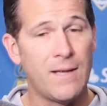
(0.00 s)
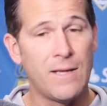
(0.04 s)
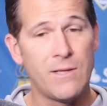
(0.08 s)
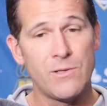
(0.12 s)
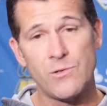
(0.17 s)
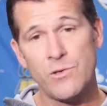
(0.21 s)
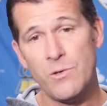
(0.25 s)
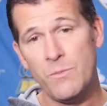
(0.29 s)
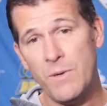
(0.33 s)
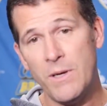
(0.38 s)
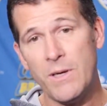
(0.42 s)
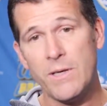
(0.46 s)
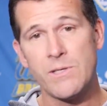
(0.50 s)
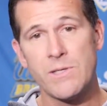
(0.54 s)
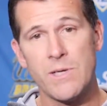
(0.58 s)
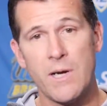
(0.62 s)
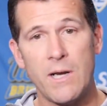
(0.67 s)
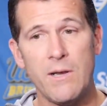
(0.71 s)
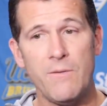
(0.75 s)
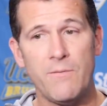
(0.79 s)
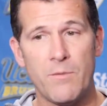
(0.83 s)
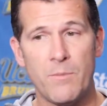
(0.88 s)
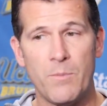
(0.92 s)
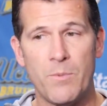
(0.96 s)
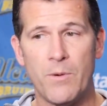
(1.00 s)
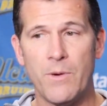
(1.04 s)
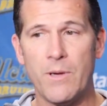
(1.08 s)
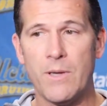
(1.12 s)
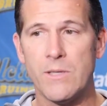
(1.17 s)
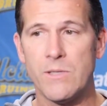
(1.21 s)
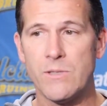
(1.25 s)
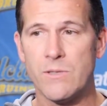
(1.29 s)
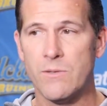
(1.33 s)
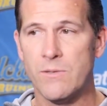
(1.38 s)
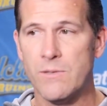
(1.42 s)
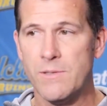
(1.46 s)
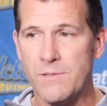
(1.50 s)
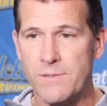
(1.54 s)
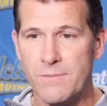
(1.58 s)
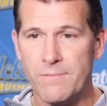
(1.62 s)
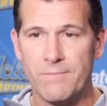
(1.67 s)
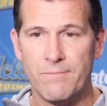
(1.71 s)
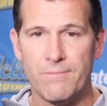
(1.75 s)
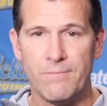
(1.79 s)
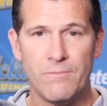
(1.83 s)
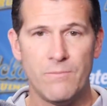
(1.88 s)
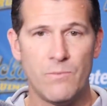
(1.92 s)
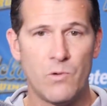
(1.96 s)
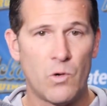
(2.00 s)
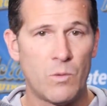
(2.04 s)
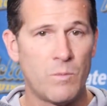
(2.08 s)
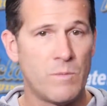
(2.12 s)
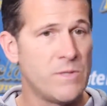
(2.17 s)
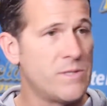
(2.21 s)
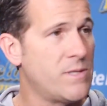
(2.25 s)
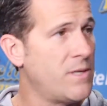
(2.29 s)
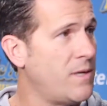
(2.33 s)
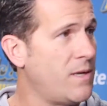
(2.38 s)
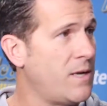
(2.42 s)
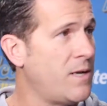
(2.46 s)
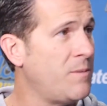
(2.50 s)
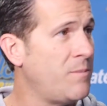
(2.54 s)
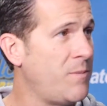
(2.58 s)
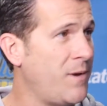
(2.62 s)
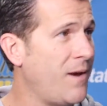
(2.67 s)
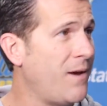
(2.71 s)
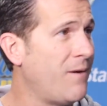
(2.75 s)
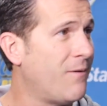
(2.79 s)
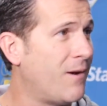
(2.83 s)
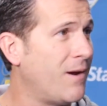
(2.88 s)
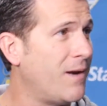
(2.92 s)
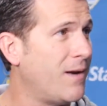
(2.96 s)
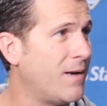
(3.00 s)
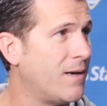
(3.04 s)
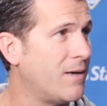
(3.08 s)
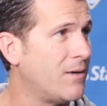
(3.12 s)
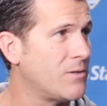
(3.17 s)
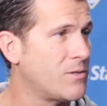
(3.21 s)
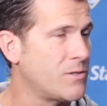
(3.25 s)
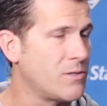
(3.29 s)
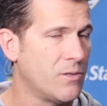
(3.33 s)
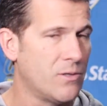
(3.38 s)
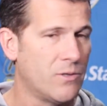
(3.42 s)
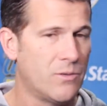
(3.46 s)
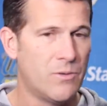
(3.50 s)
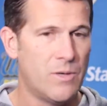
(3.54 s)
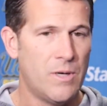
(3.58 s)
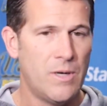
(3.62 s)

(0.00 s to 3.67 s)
That should be exciting for Prince, because Norman's in the NBA right now. So,